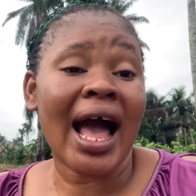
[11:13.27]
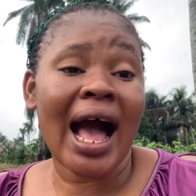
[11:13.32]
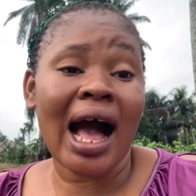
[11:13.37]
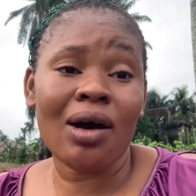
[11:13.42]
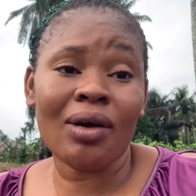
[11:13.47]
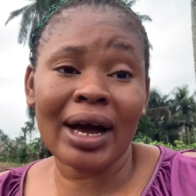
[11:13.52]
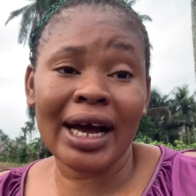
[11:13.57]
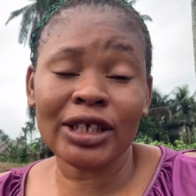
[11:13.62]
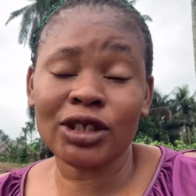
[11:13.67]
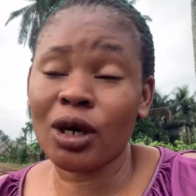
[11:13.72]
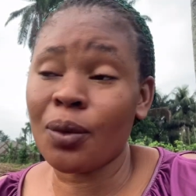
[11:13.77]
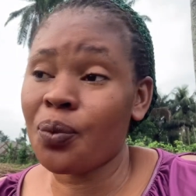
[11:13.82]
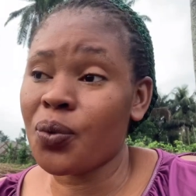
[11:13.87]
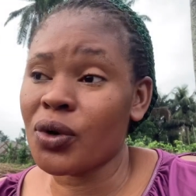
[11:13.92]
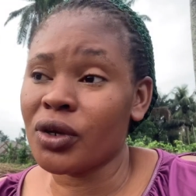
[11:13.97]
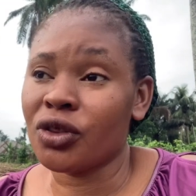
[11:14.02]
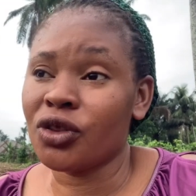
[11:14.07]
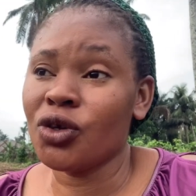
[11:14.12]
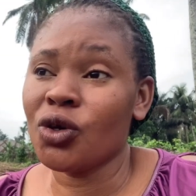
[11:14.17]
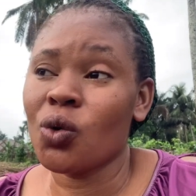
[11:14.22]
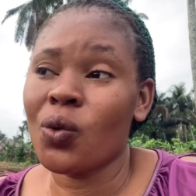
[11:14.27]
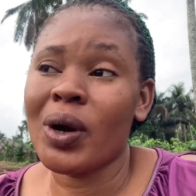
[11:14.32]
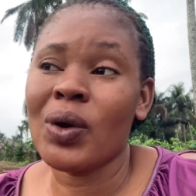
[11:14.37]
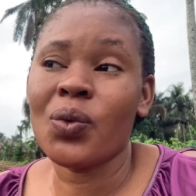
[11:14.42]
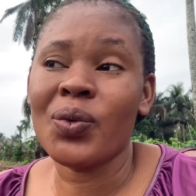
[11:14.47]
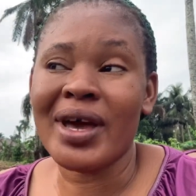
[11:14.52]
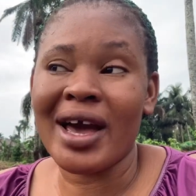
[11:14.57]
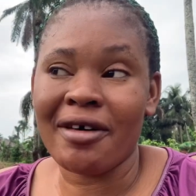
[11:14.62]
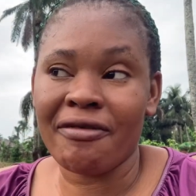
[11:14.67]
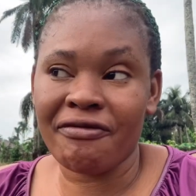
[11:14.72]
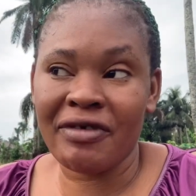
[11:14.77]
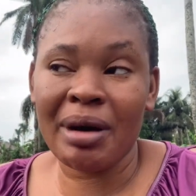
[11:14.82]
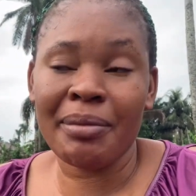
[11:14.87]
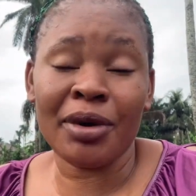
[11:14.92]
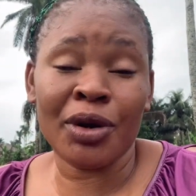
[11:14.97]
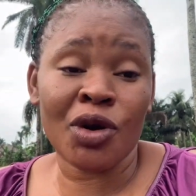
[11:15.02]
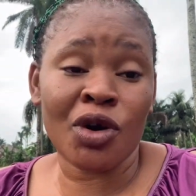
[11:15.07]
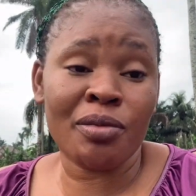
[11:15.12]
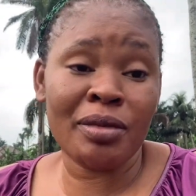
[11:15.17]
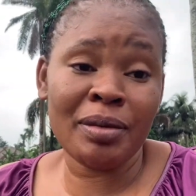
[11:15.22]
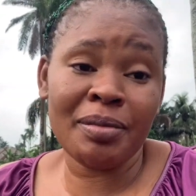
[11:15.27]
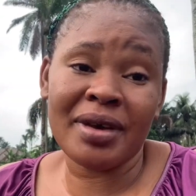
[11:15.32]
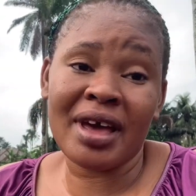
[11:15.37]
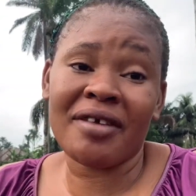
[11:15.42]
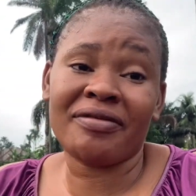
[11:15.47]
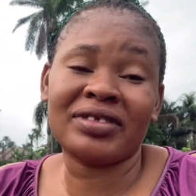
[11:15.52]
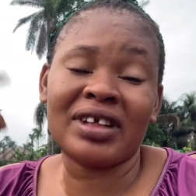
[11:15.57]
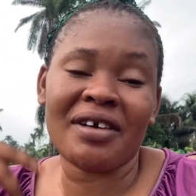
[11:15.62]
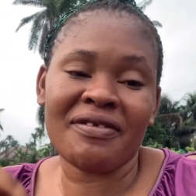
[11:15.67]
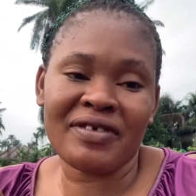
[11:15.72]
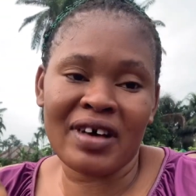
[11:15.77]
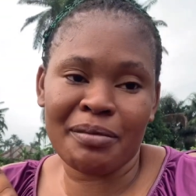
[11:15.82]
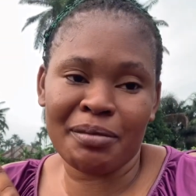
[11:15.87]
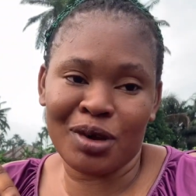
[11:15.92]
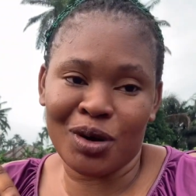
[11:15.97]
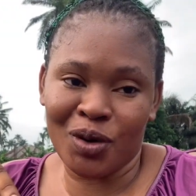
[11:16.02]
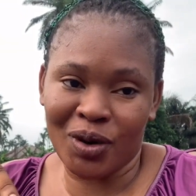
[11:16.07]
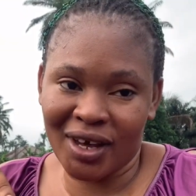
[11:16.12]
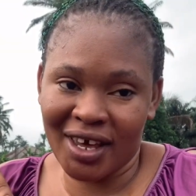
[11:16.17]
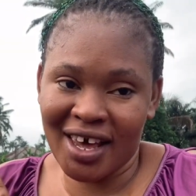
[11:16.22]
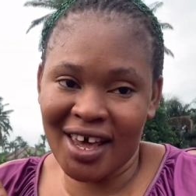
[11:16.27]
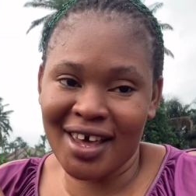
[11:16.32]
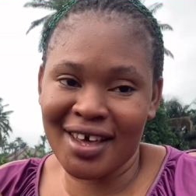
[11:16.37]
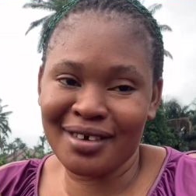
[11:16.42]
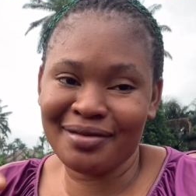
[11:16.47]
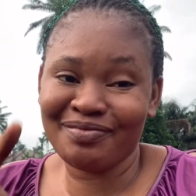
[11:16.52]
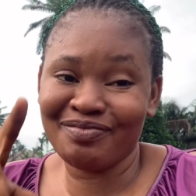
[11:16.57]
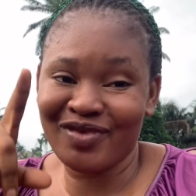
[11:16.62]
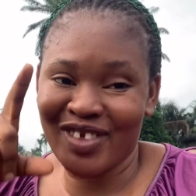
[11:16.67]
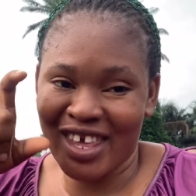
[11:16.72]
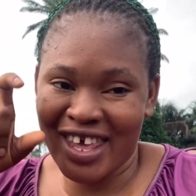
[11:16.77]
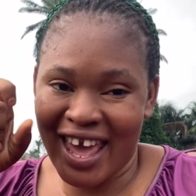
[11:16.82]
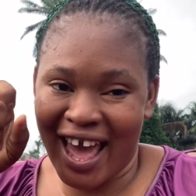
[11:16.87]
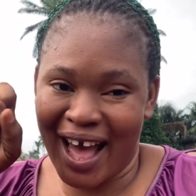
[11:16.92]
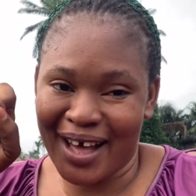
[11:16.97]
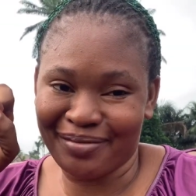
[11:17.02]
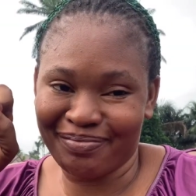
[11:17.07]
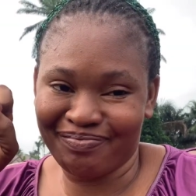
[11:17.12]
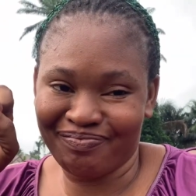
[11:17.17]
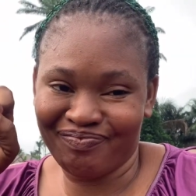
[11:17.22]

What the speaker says: I'll catch up with you when we are farming or maybe after farming, okay? Yeah.